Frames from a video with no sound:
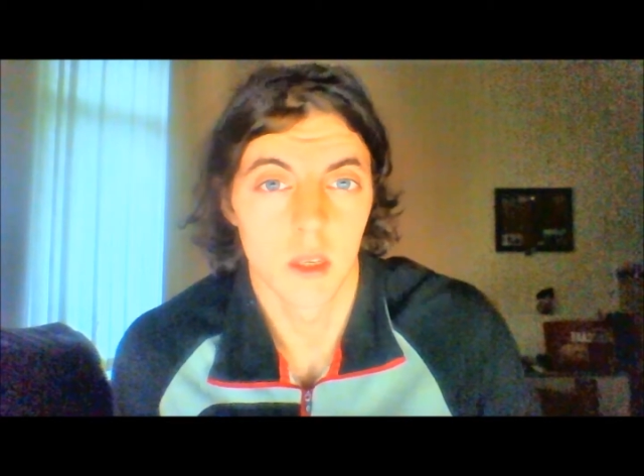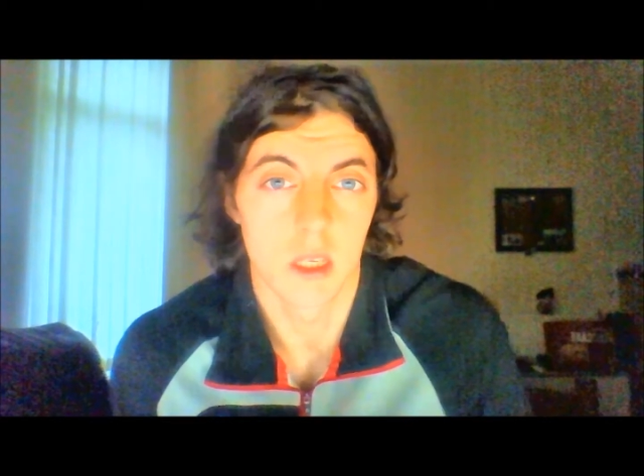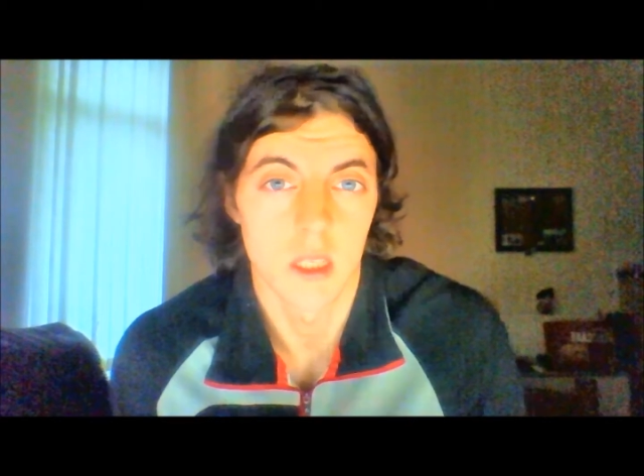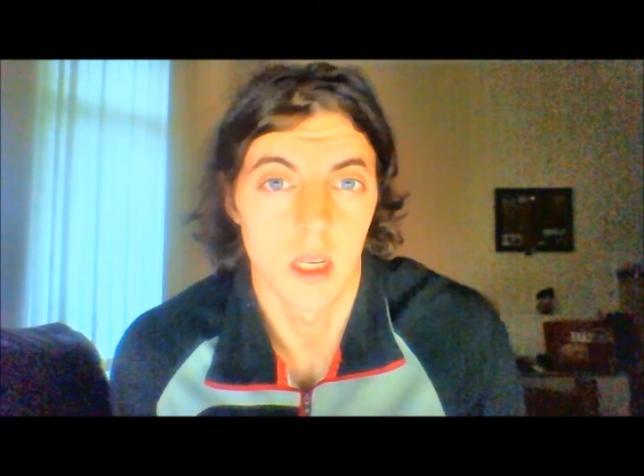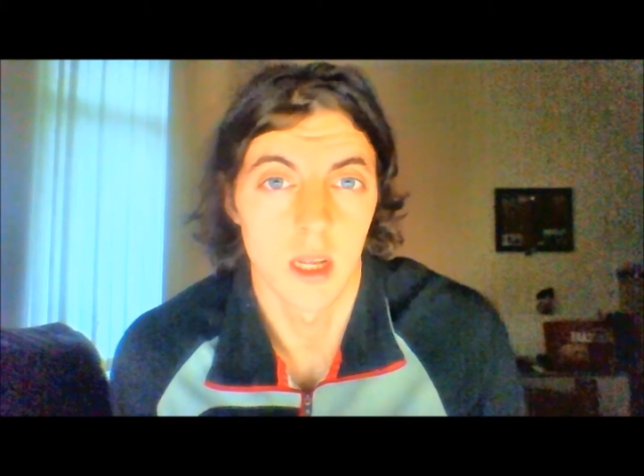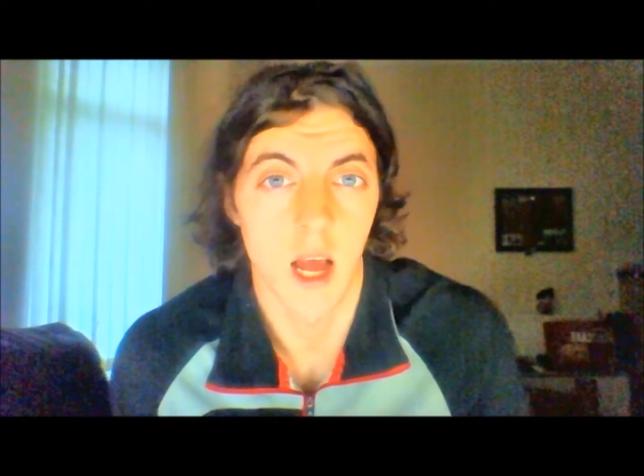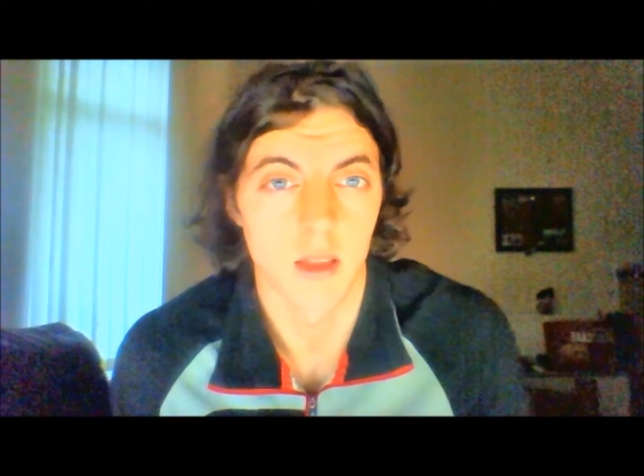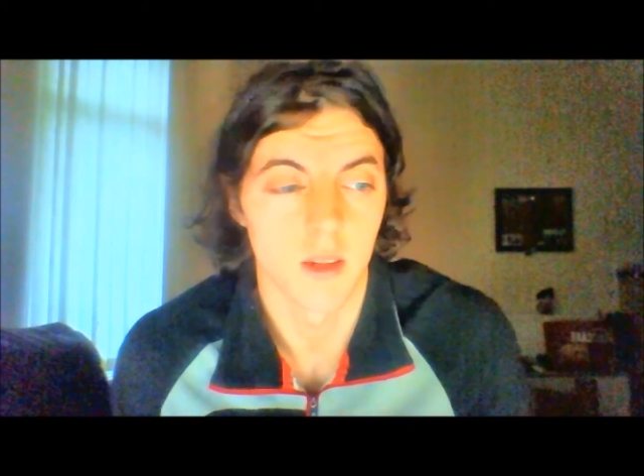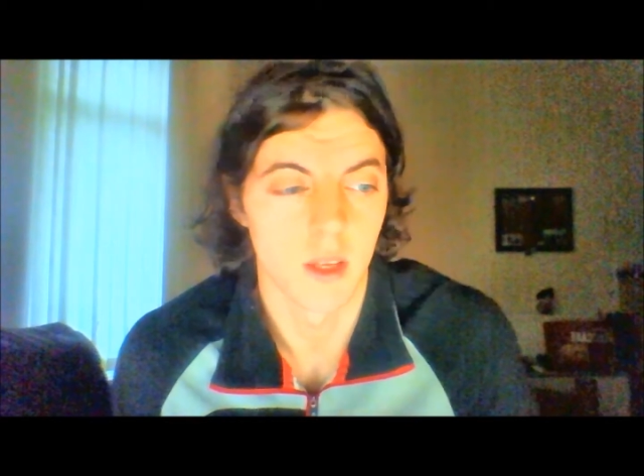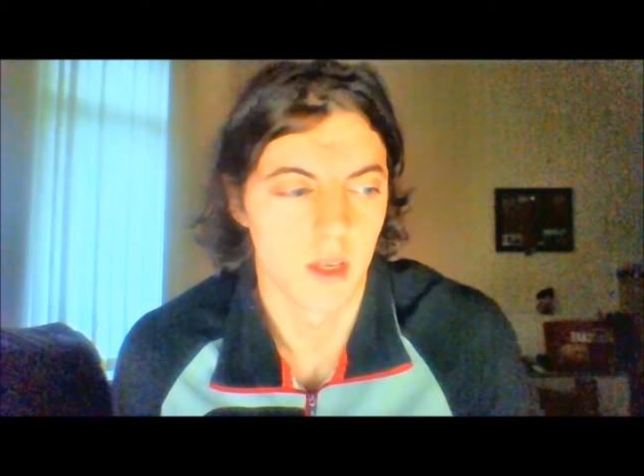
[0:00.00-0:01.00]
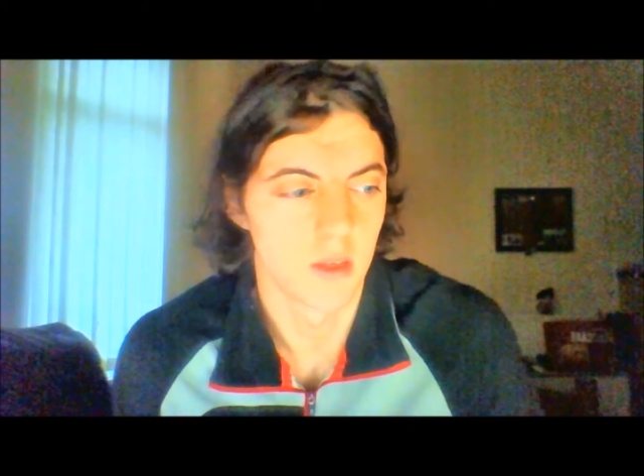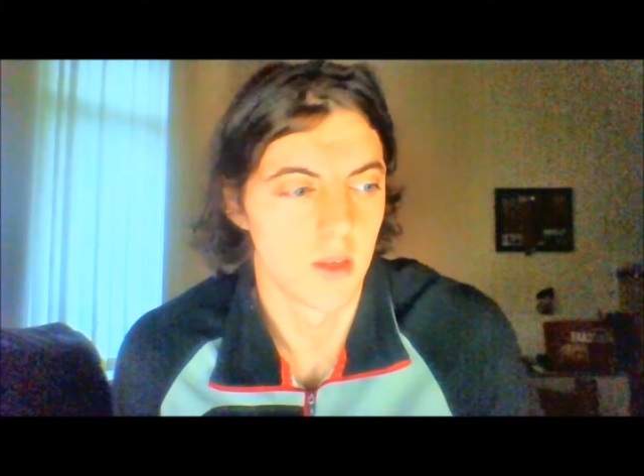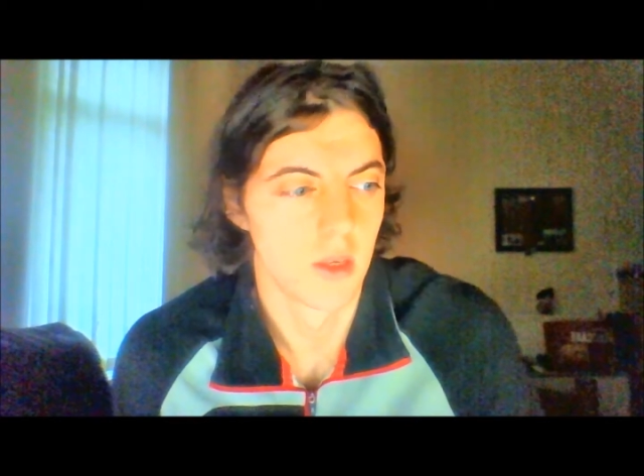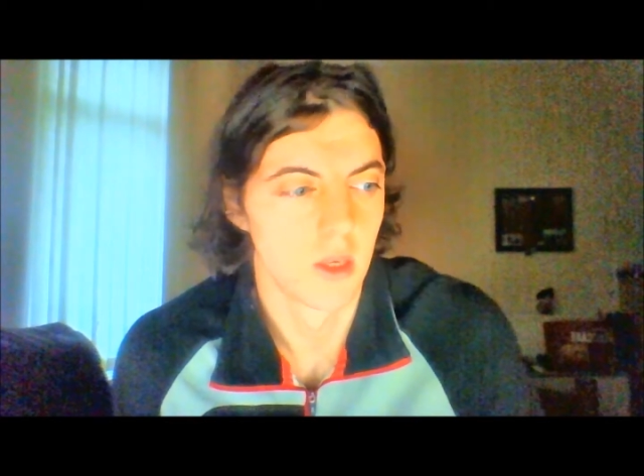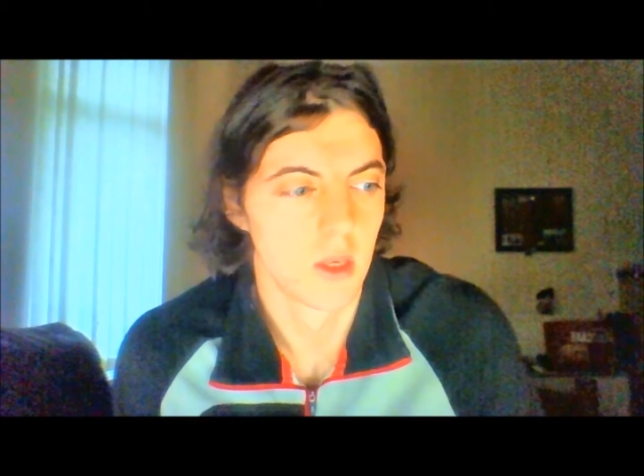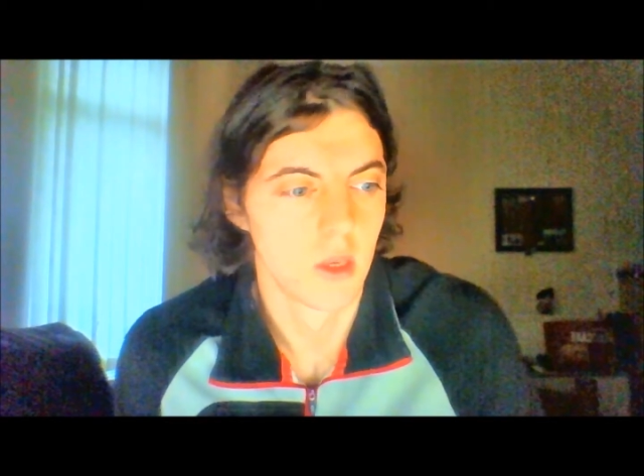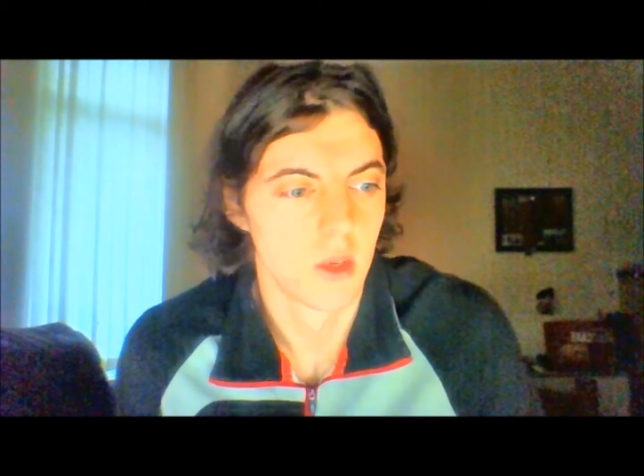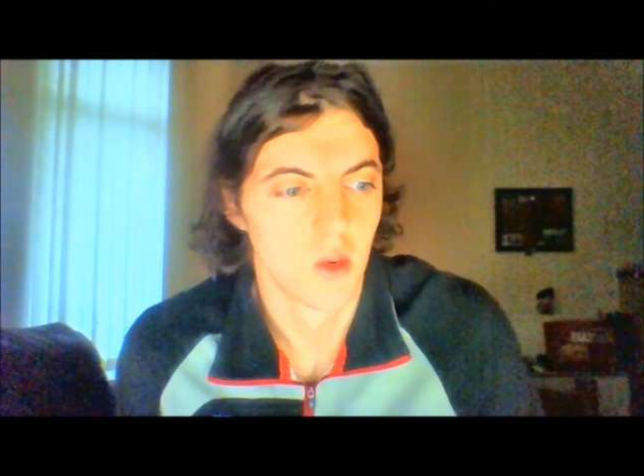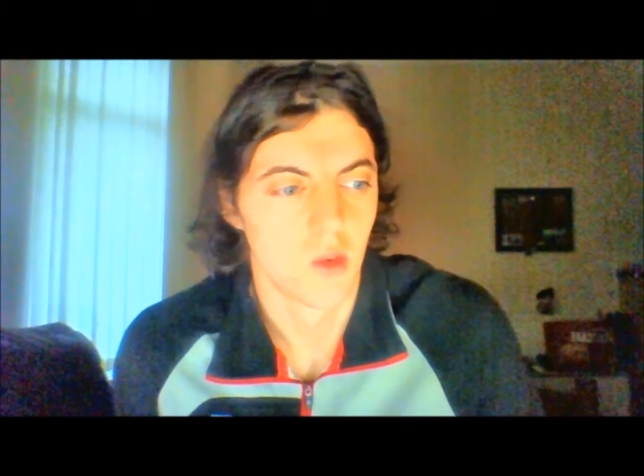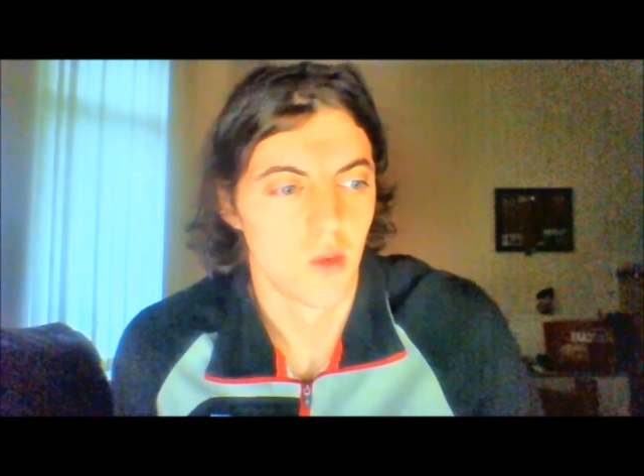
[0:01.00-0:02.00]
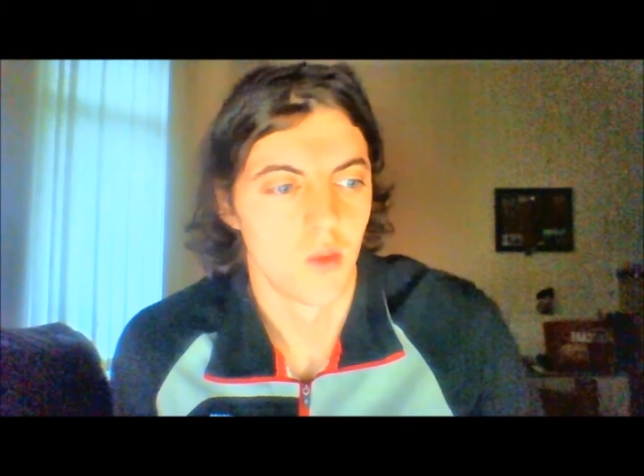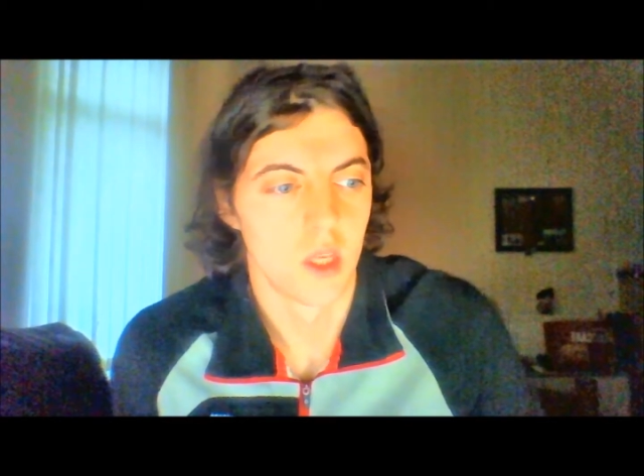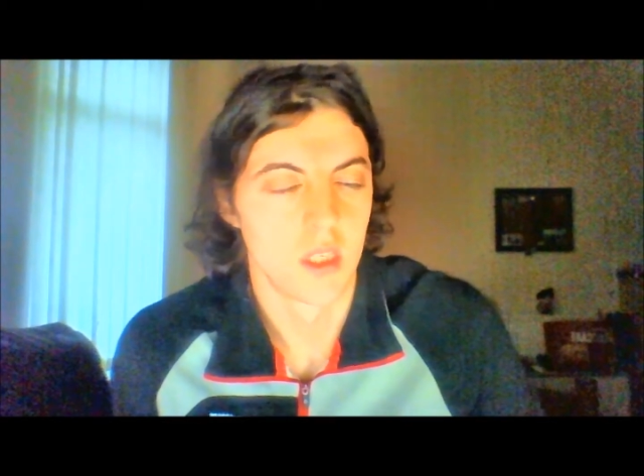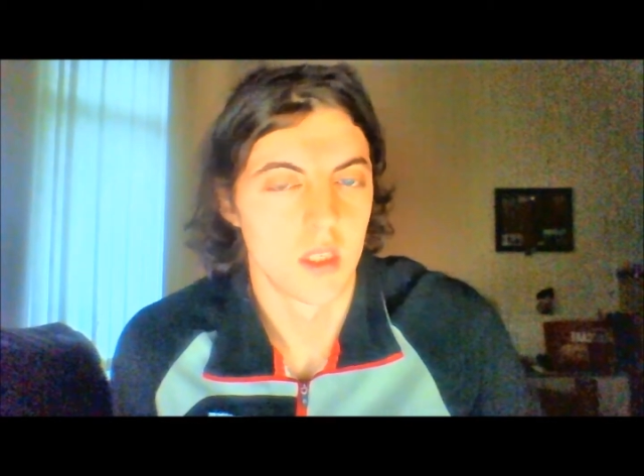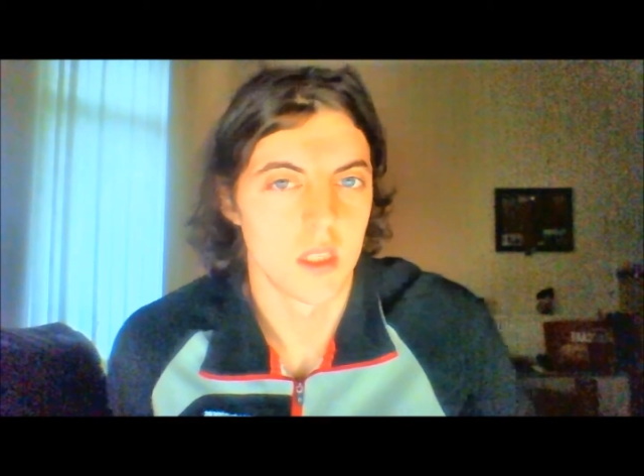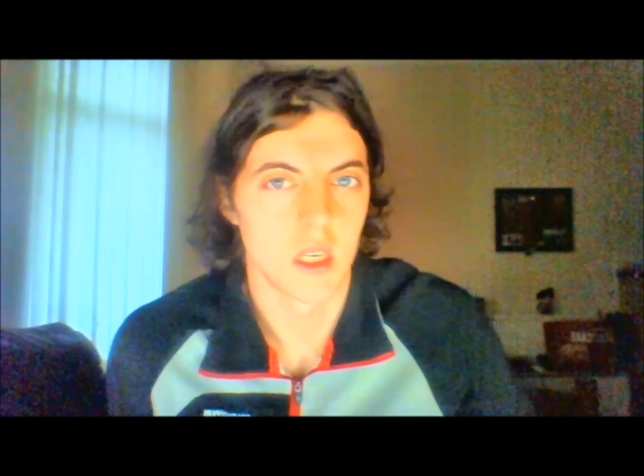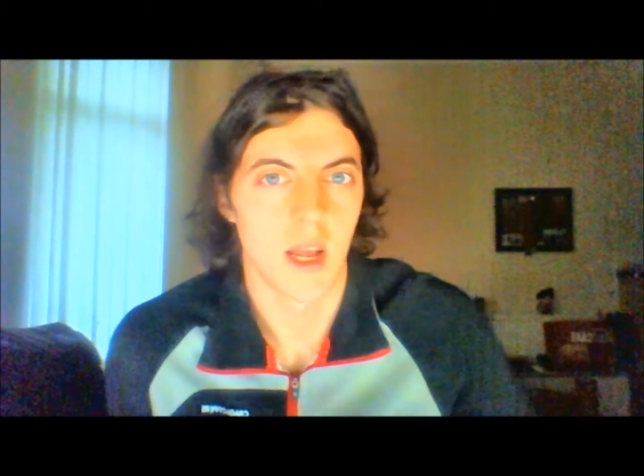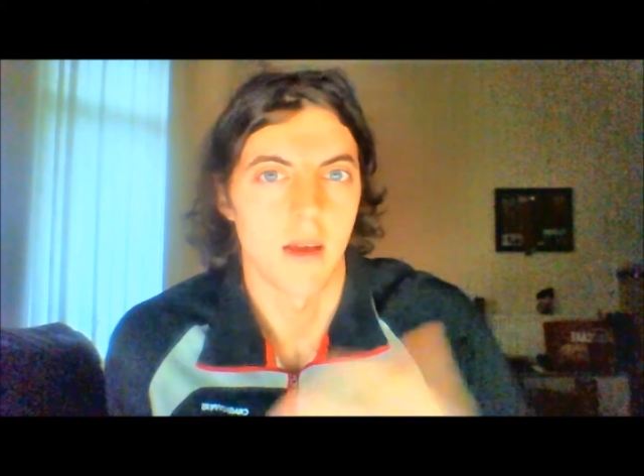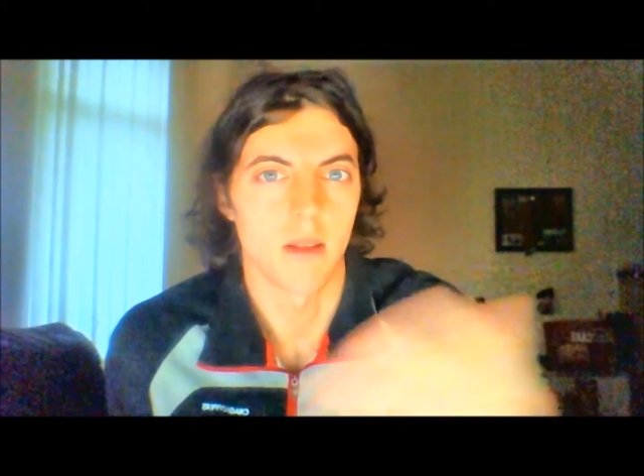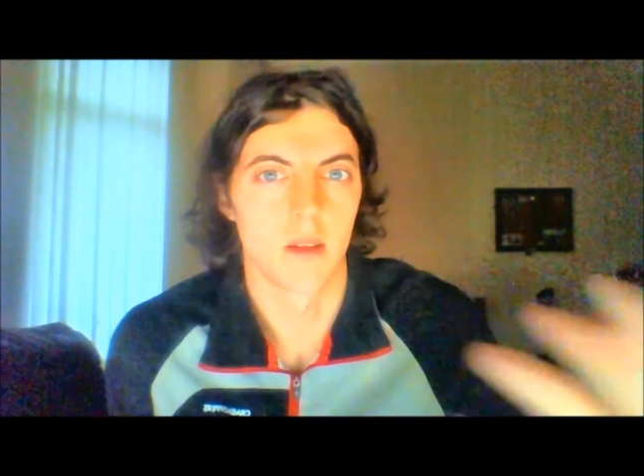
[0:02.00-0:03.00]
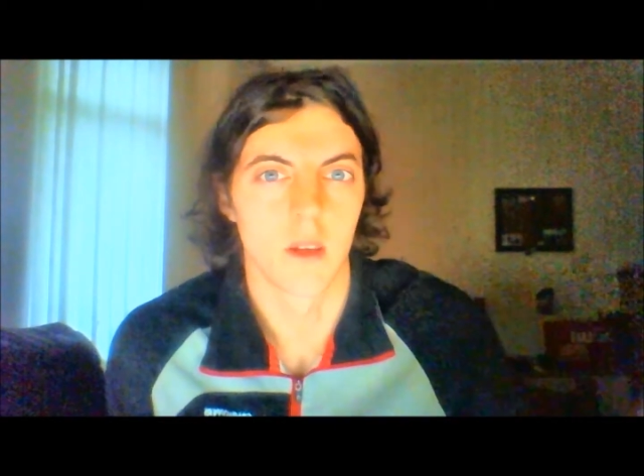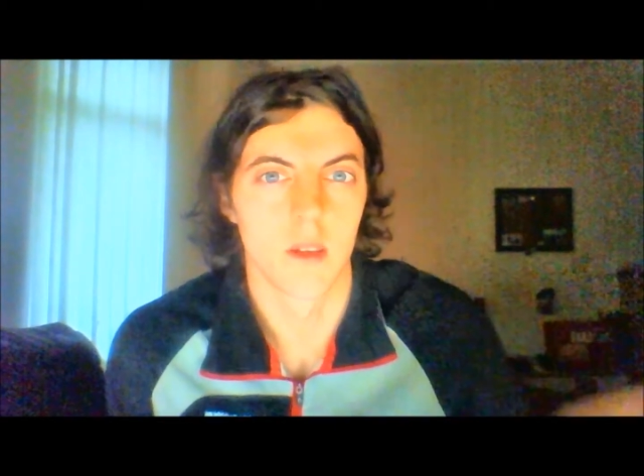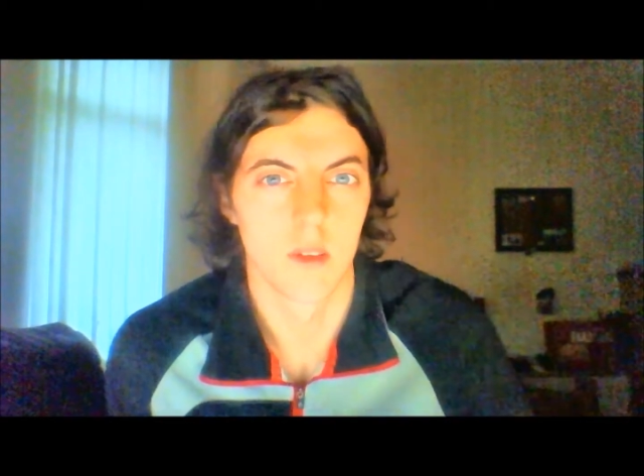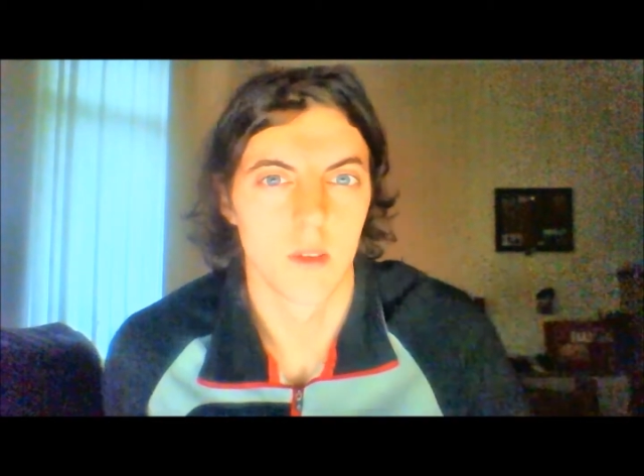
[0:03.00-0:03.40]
as a Catholic, and raised as a Catholic.